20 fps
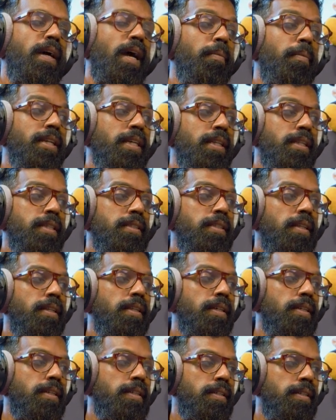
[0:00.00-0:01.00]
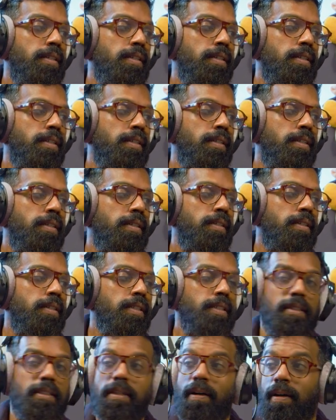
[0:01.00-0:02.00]
How many of these are there? Is
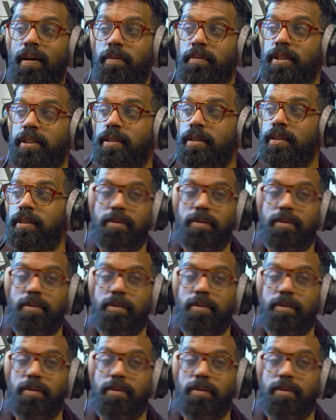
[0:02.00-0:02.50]
it timed?